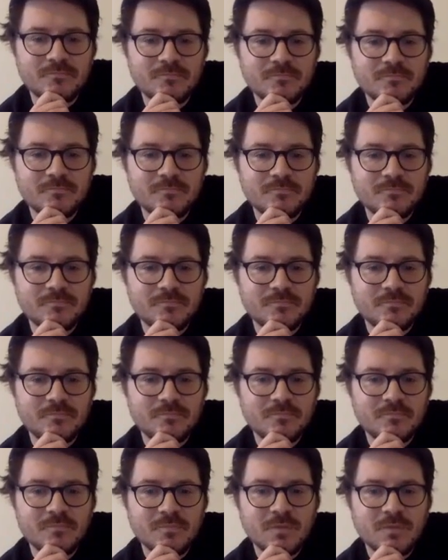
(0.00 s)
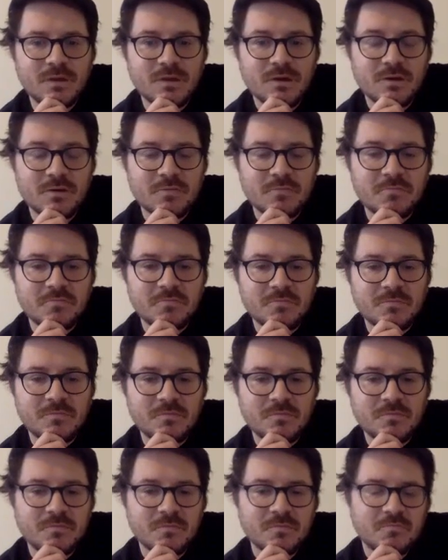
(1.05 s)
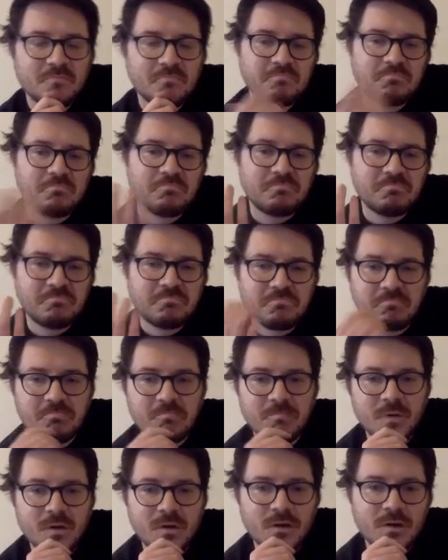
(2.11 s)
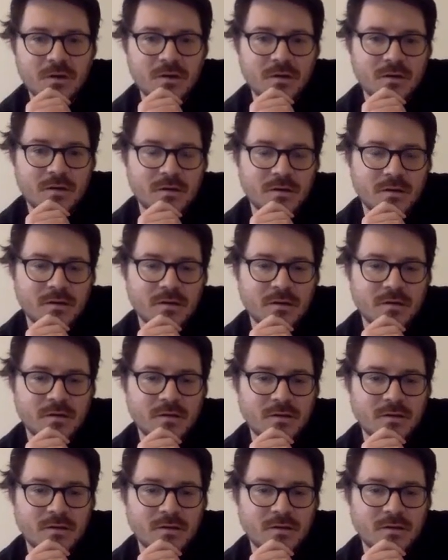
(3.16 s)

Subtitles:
This person isn't speaking.